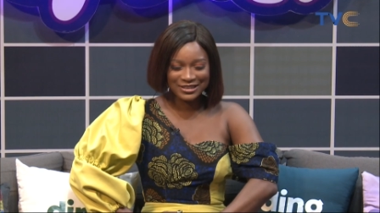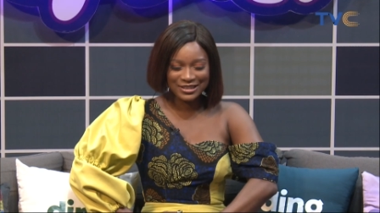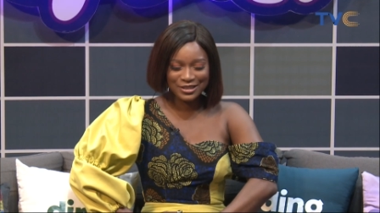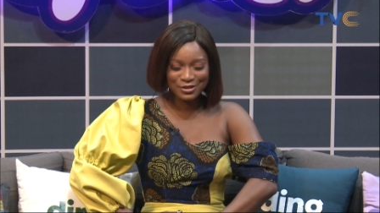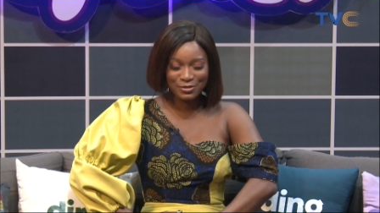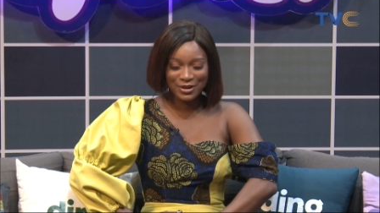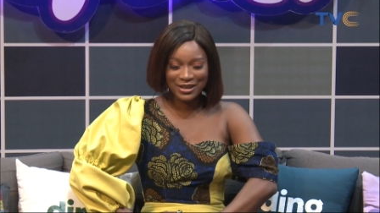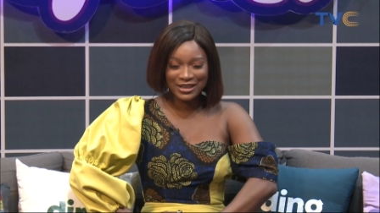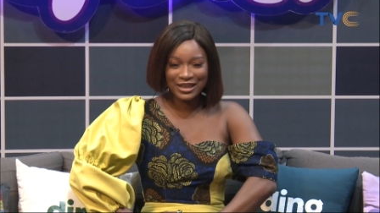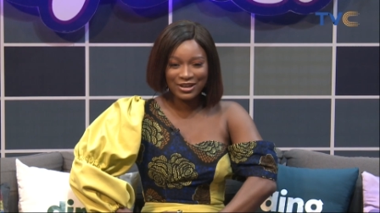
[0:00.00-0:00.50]

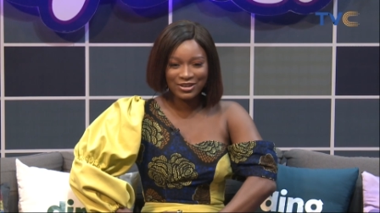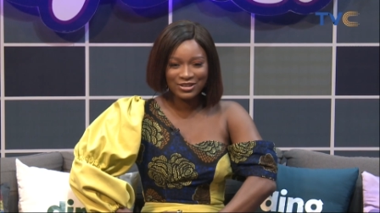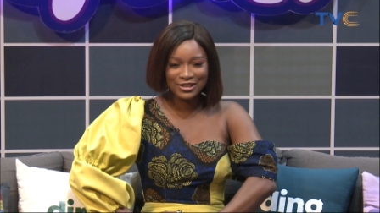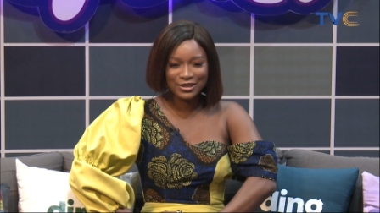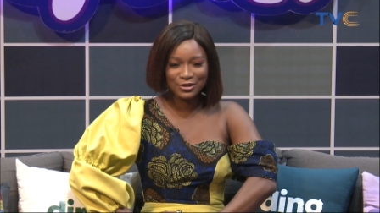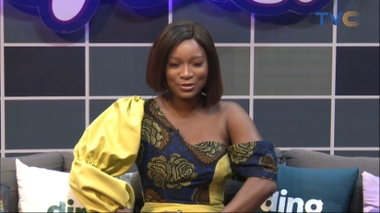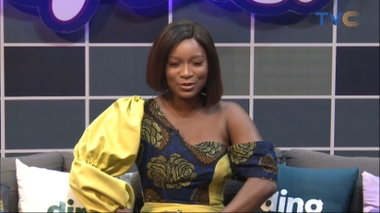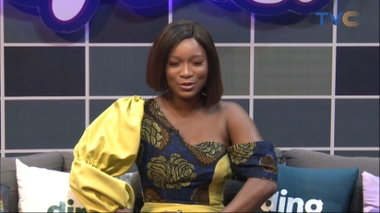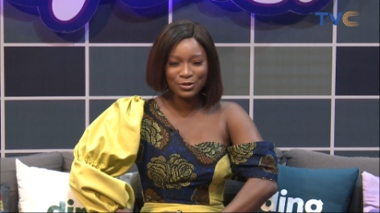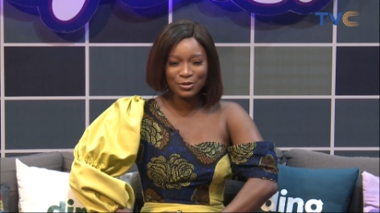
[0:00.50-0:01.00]
This right here,
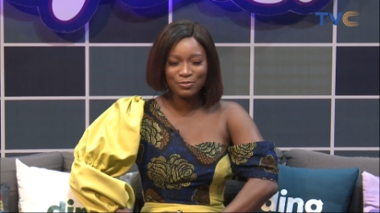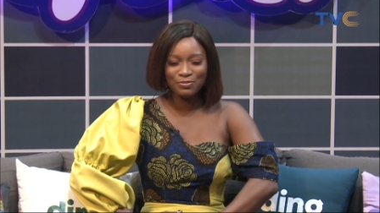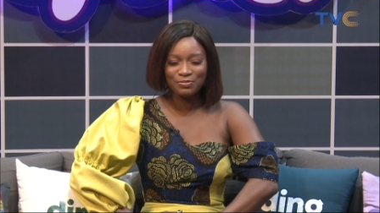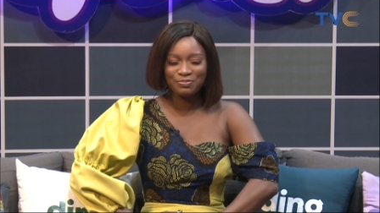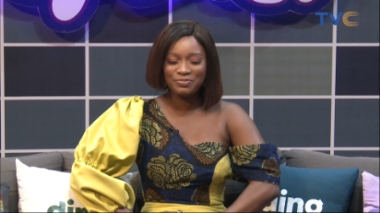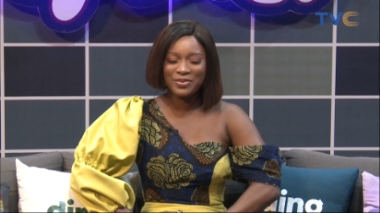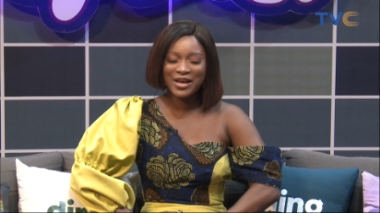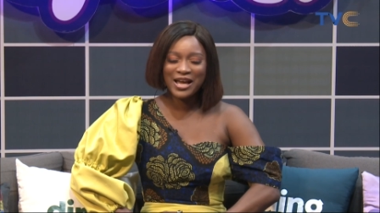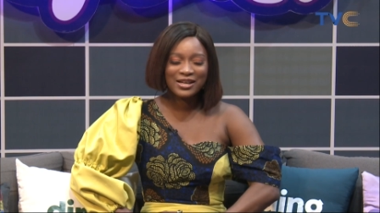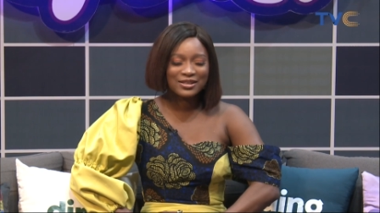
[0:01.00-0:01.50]
so your
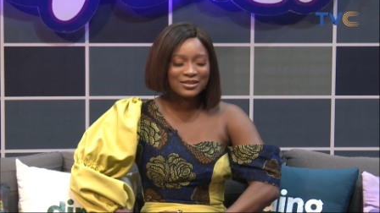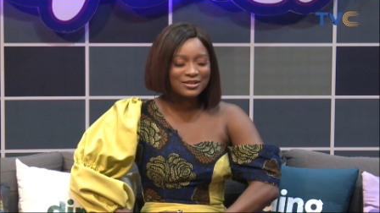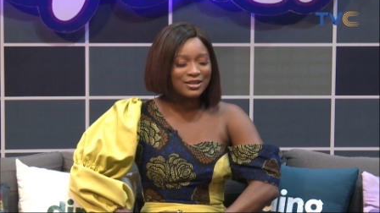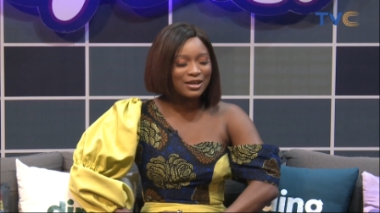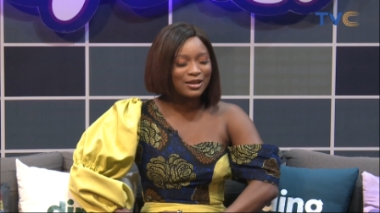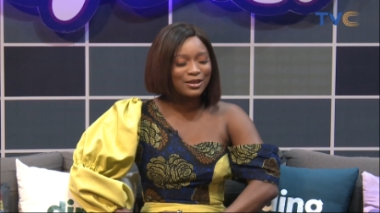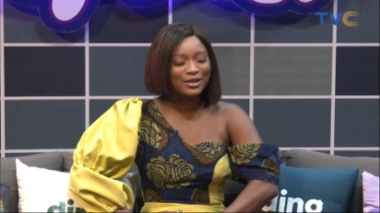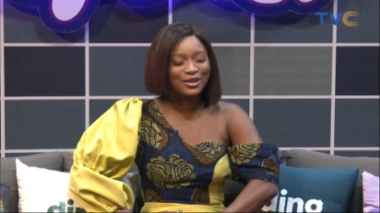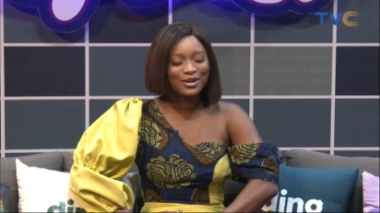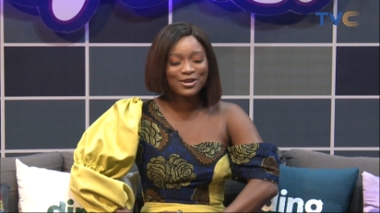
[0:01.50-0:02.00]
best
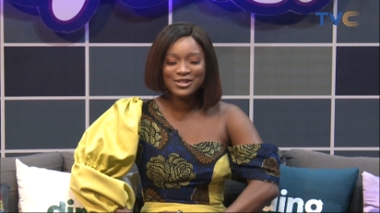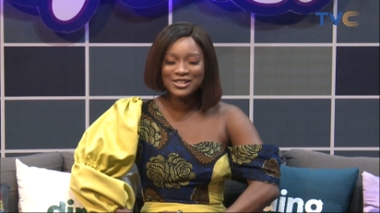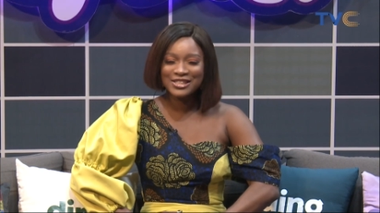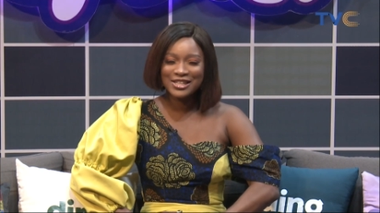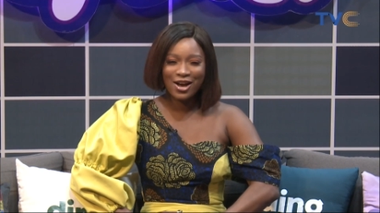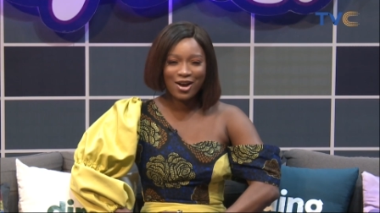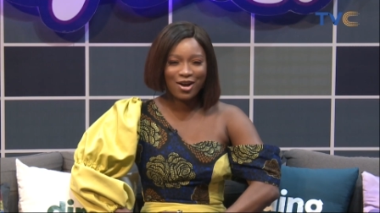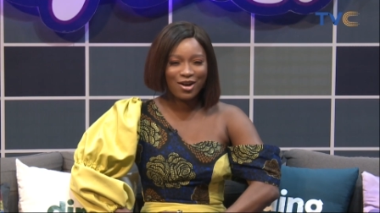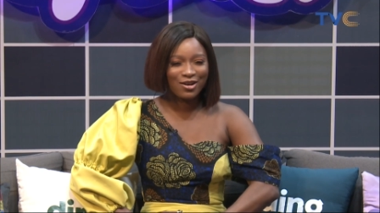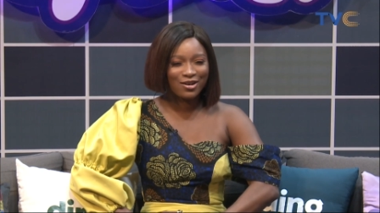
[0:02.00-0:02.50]

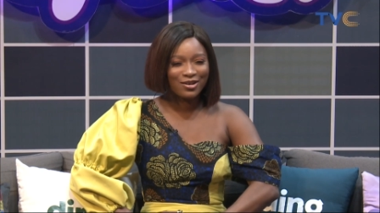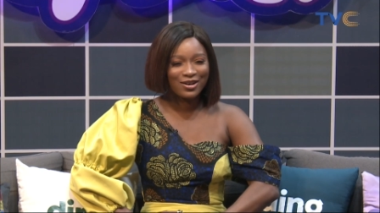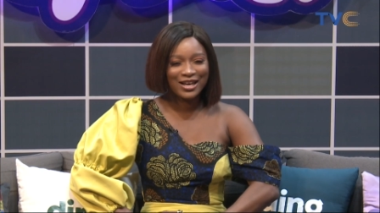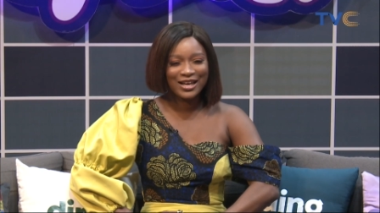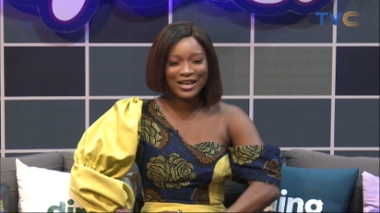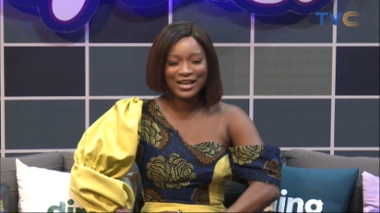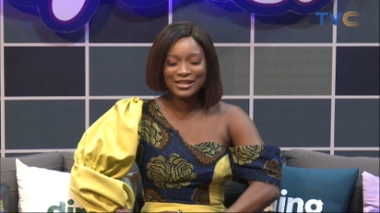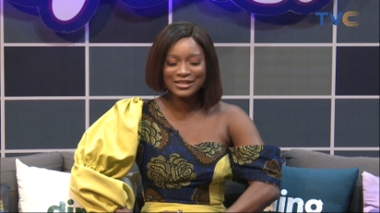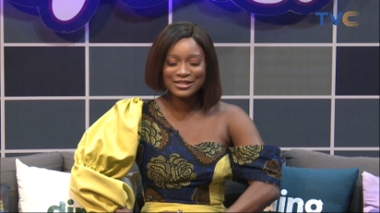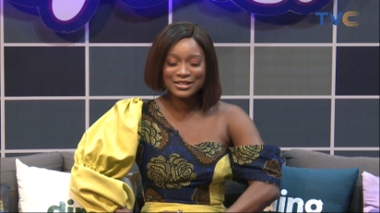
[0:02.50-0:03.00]
launch hour
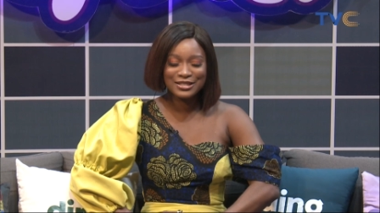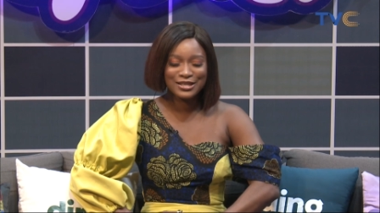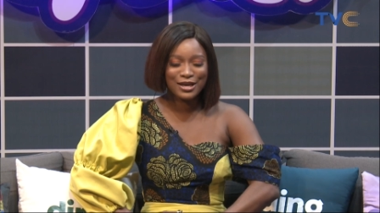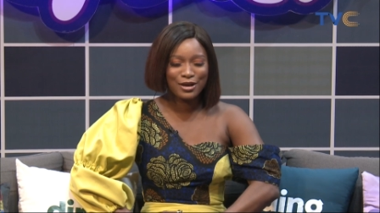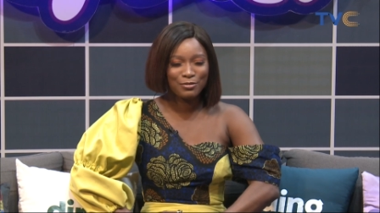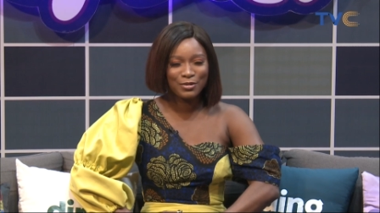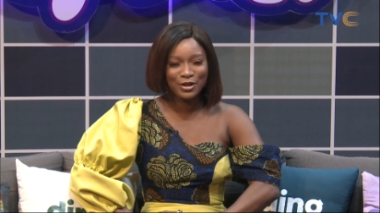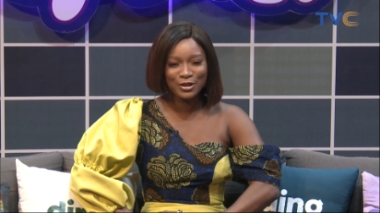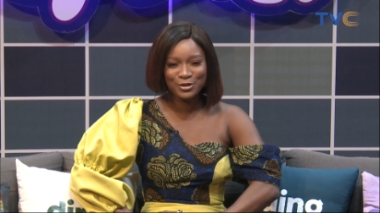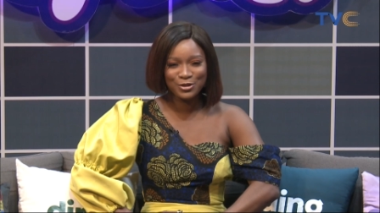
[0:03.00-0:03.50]

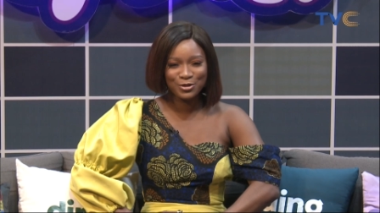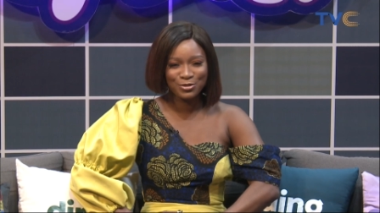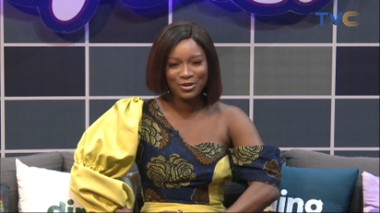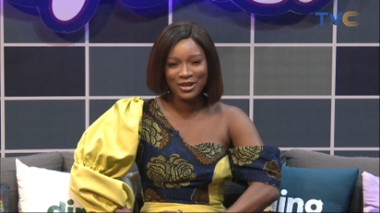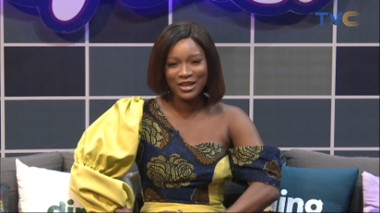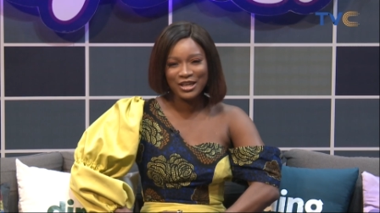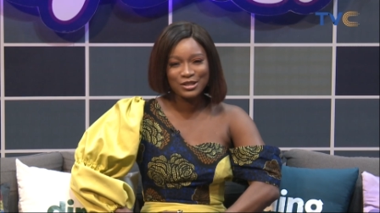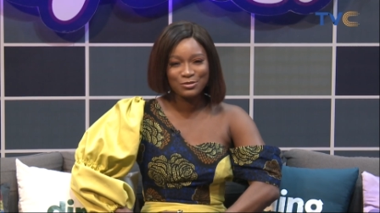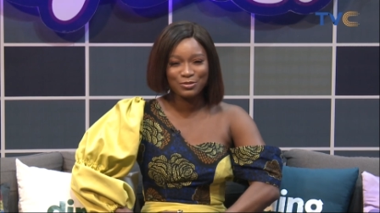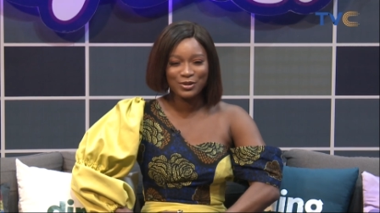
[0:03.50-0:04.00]
entertainment show,
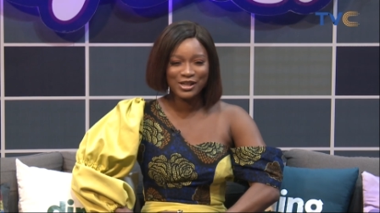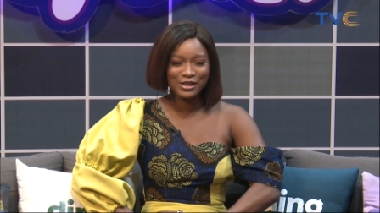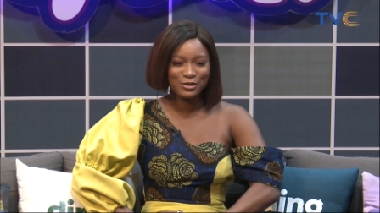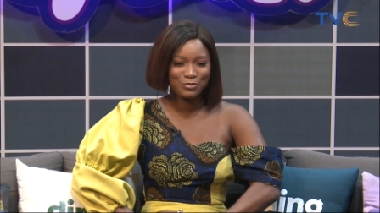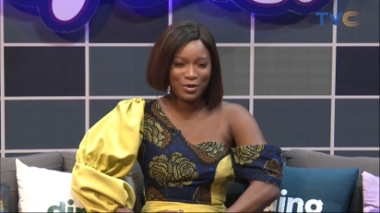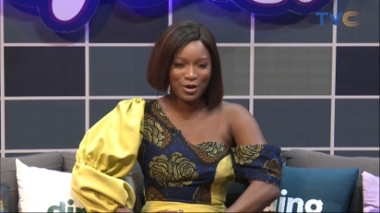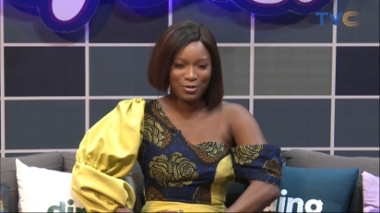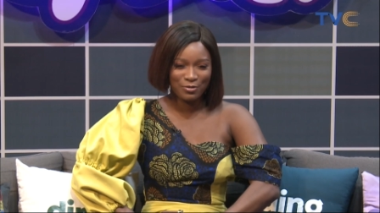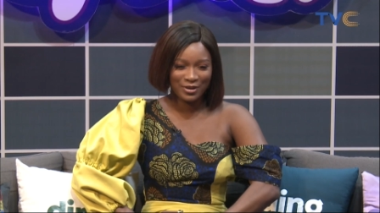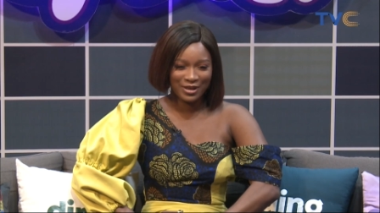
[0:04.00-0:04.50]

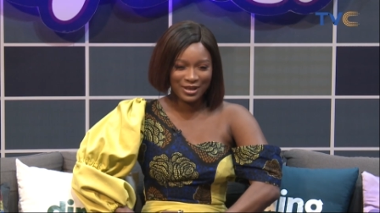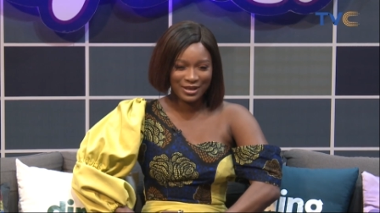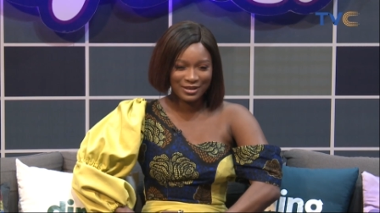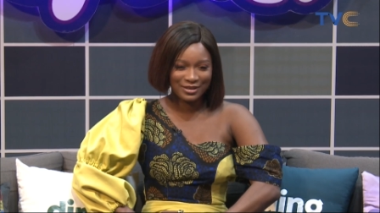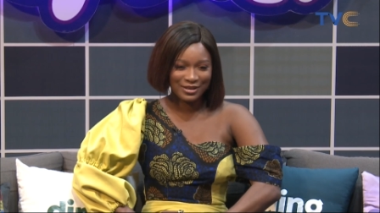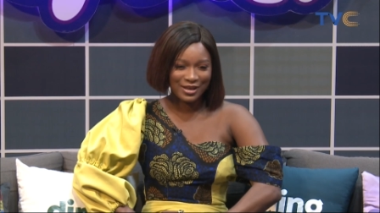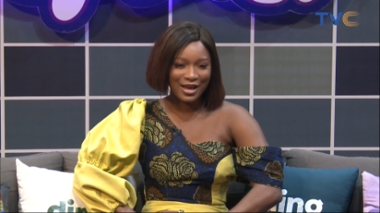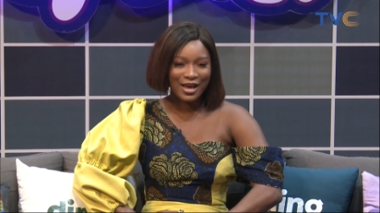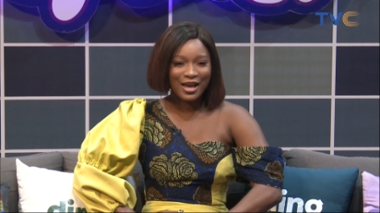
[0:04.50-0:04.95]
eSplash Baby.